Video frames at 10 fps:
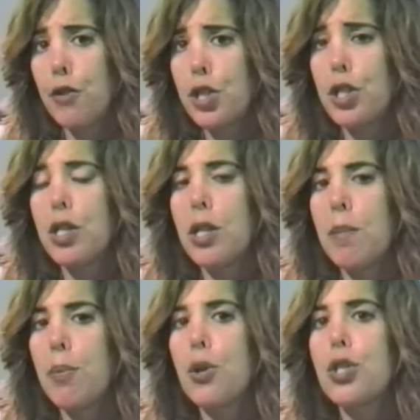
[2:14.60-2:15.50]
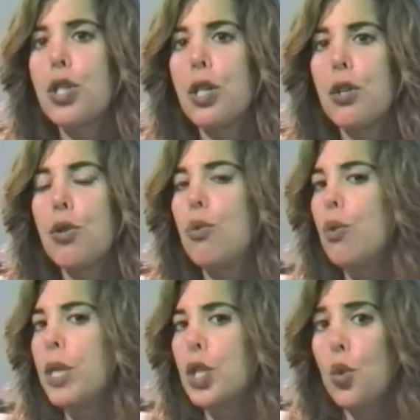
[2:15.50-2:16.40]
Versus the person
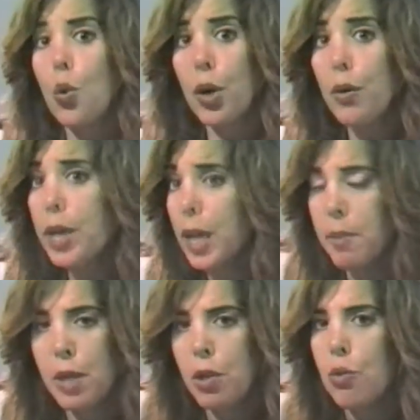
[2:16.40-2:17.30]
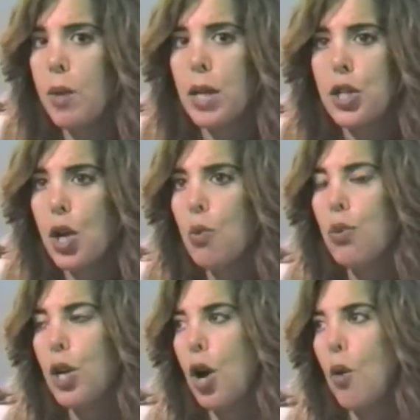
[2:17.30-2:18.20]
who is querying me, whom I
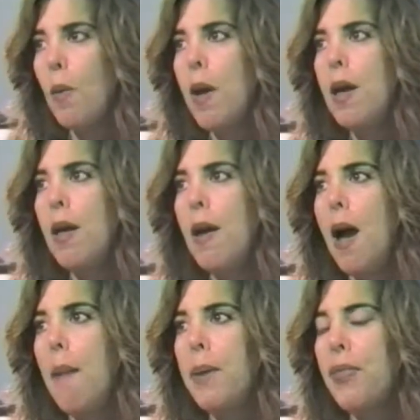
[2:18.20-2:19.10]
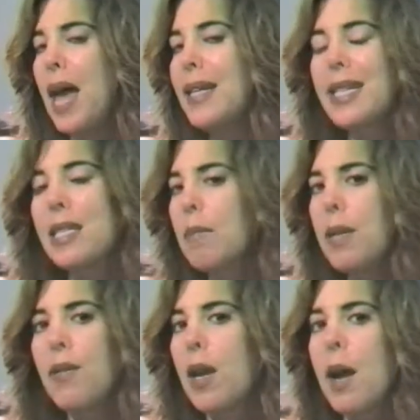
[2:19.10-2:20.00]
don't know. But that
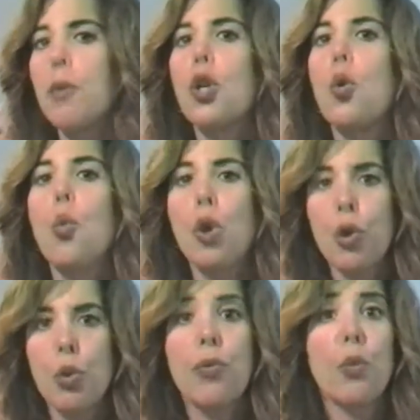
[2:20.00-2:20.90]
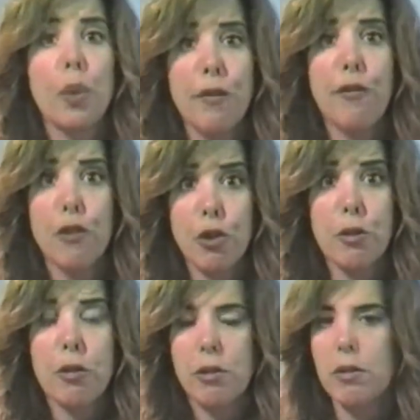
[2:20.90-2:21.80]
doesn't mean that I'm going to work with the
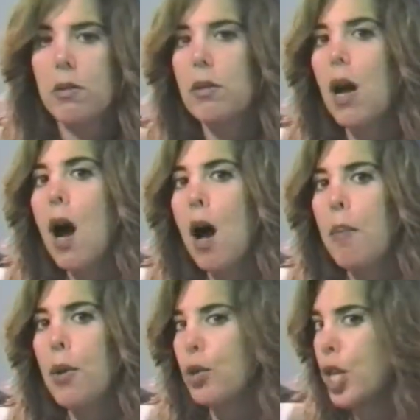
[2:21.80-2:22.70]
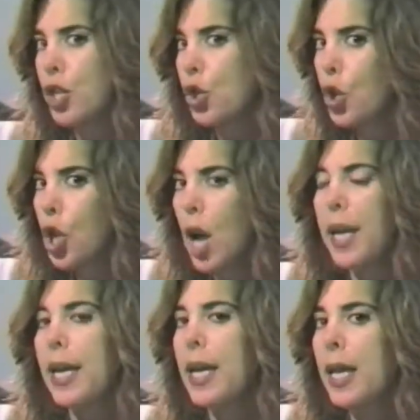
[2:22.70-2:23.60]
referred potential
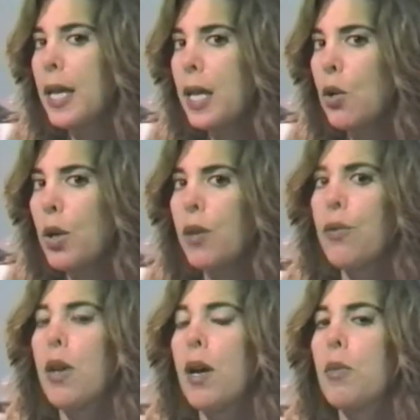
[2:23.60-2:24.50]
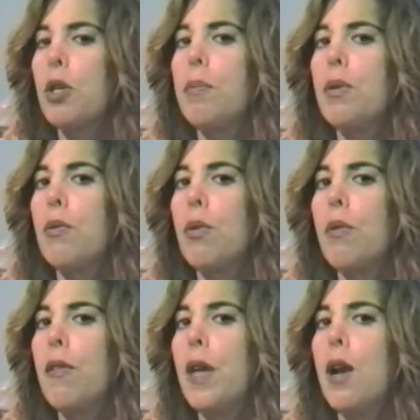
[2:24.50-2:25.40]
client any quicker than
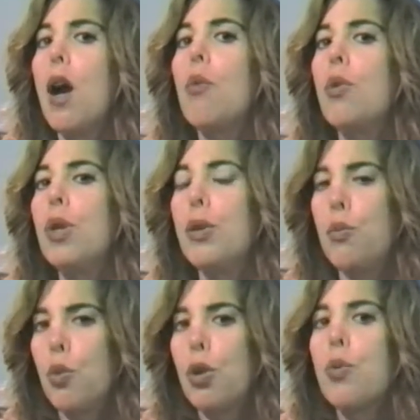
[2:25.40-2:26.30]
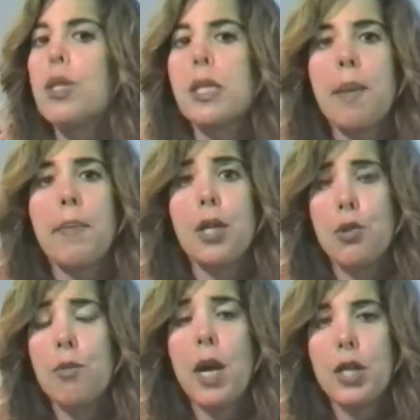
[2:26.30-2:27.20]
I would work with
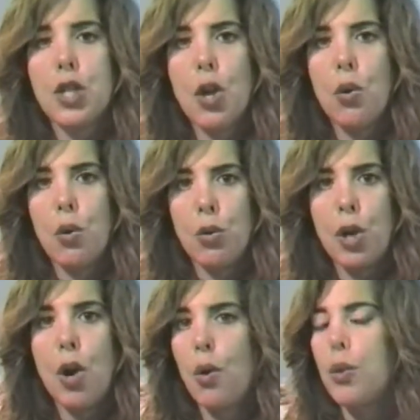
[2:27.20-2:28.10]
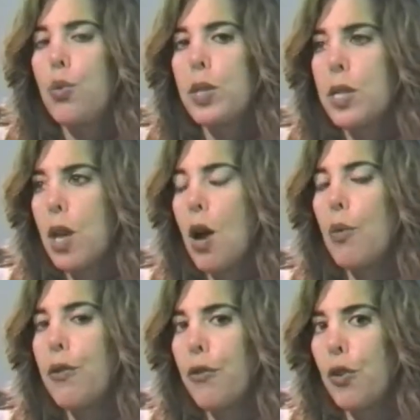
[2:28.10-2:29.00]
somebody whom I don't know and who was
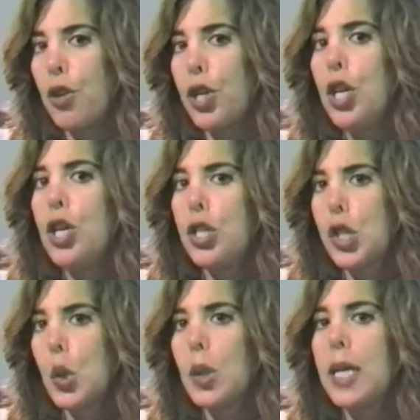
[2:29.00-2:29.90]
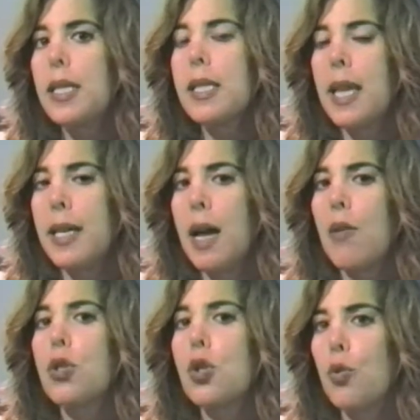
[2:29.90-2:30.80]
not referred. So let's say
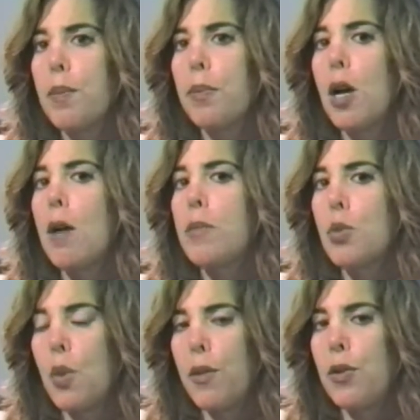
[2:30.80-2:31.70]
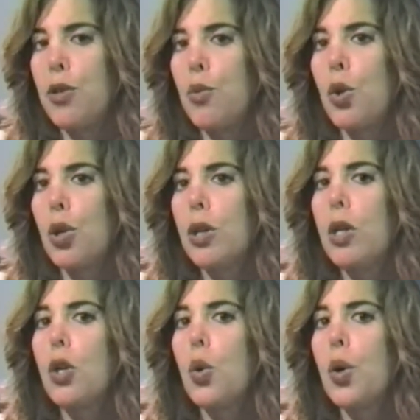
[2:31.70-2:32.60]
now the script comes, whether you were
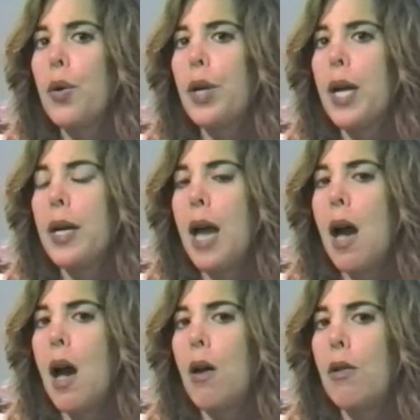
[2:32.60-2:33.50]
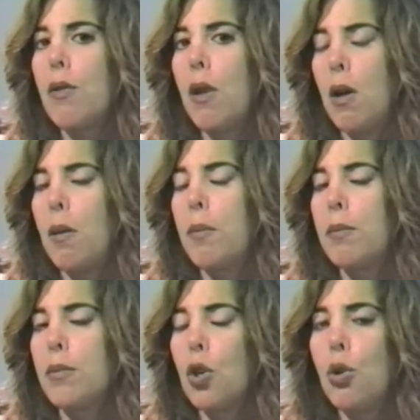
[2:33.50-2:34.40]
querying out of
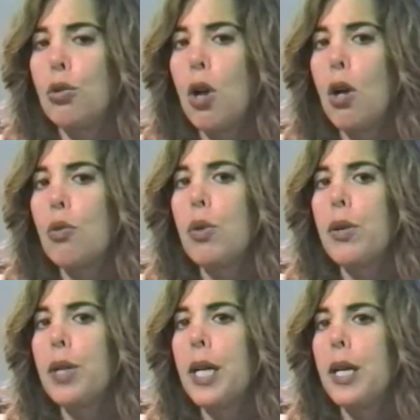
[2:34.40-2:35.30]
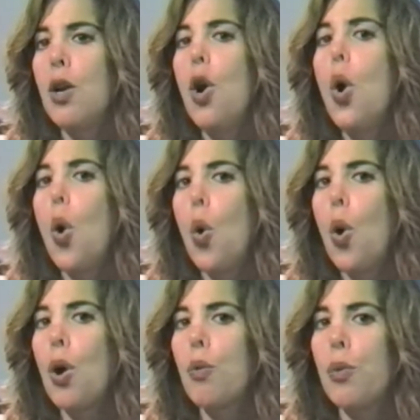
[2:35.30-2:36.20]
cold call querying
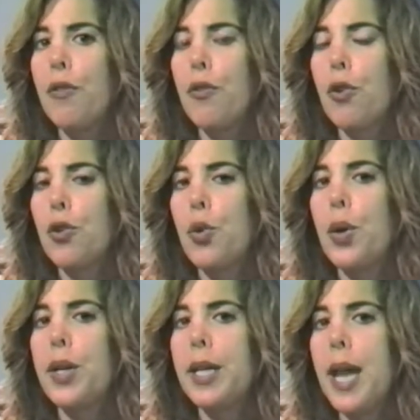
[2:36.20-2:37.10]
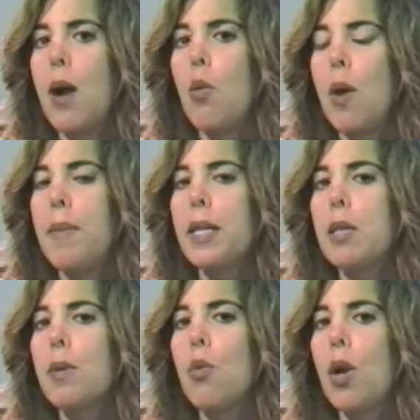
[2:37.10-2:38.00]
or referred querying. Now, what
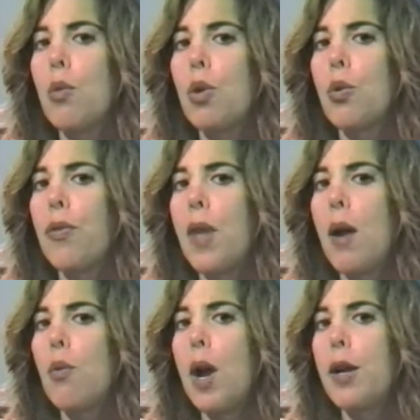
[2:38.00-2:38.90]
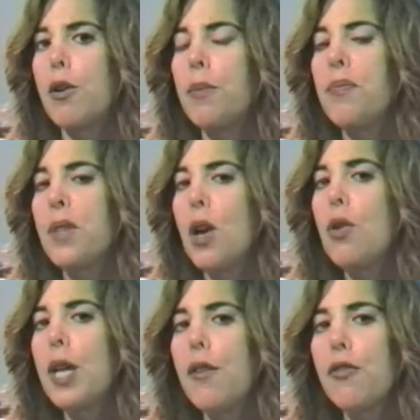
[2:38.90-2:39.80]
makes me want to work with that writer?
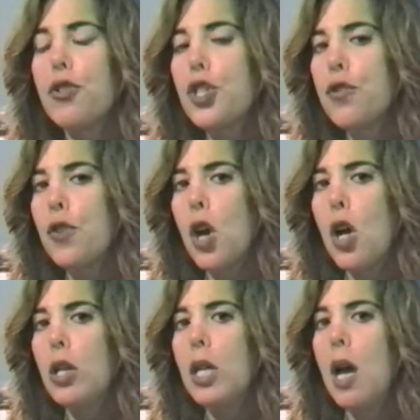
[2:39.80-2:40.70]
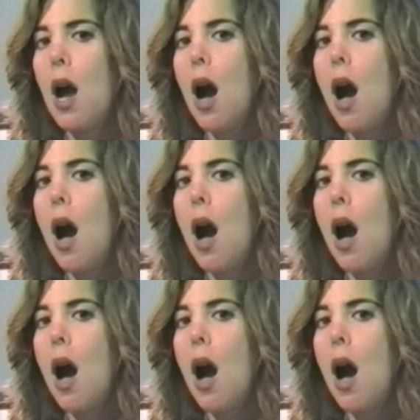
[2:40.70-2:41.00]
Okay, first of all,